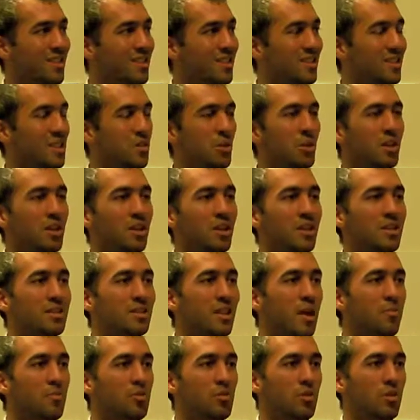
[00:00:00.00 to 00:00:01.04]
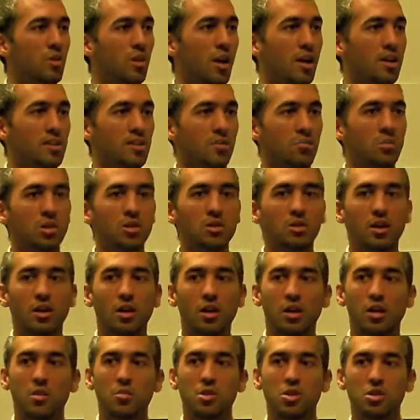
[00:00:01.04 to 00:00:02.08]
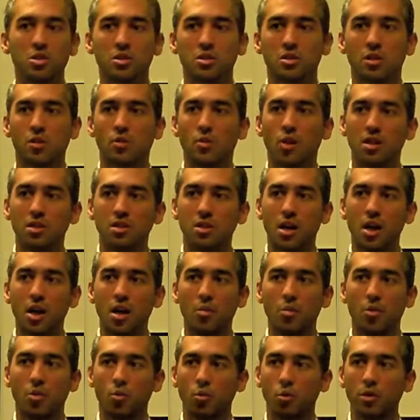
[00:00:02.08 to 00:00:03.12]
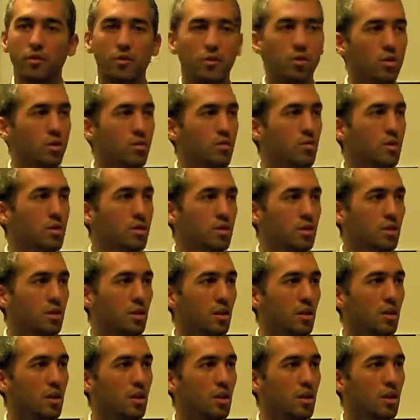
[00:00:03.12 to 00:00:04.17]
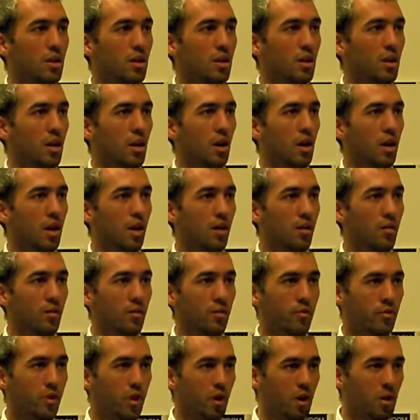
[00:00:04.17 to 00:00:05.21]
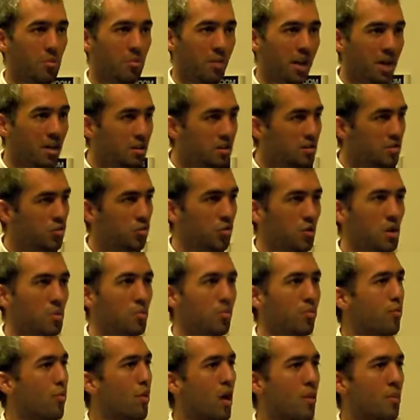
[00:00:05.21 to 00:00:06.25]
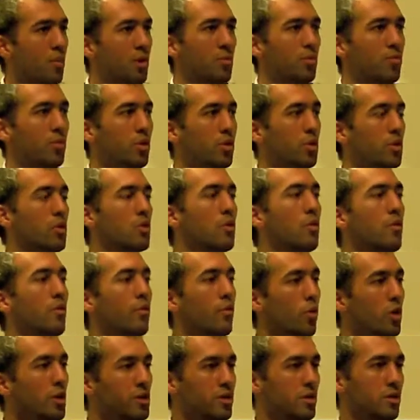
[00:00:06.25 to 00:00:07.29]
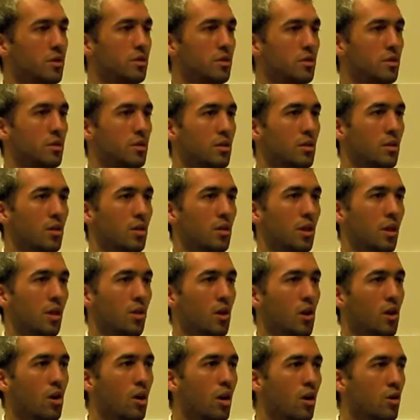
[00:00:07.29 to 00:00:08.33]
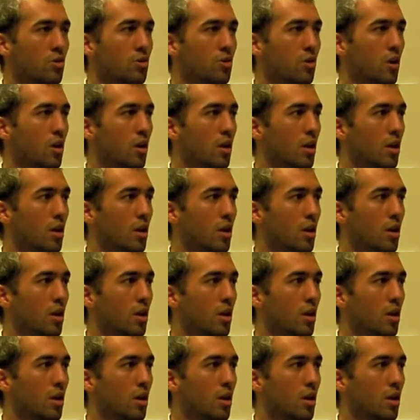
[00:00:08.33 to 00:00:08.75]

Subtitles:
seemingly exceptional as the military commissions at Guantanamo. We've heard recently very mainstream, prominent political voices in our country